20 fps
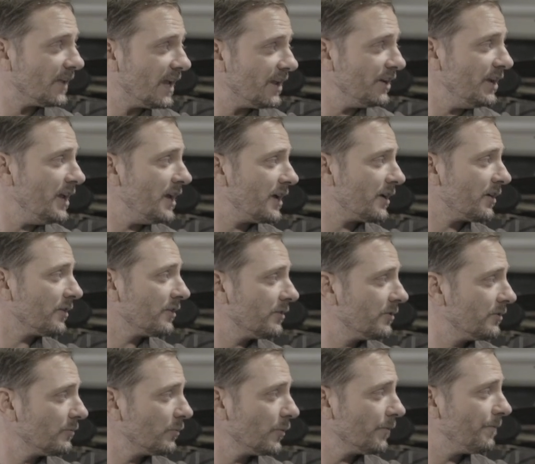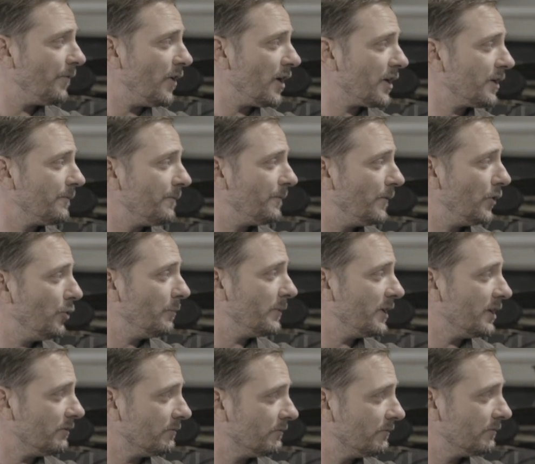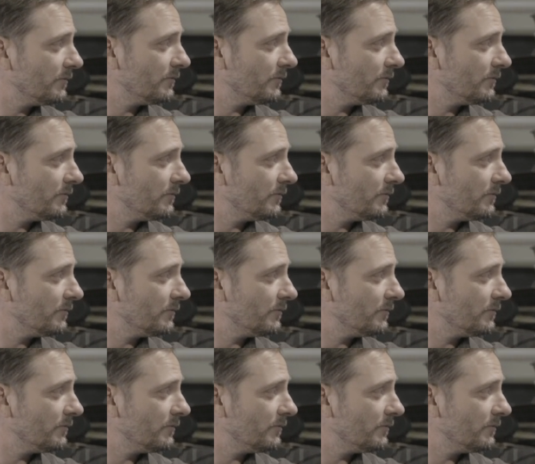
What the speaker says: Hey Nick, we're filming.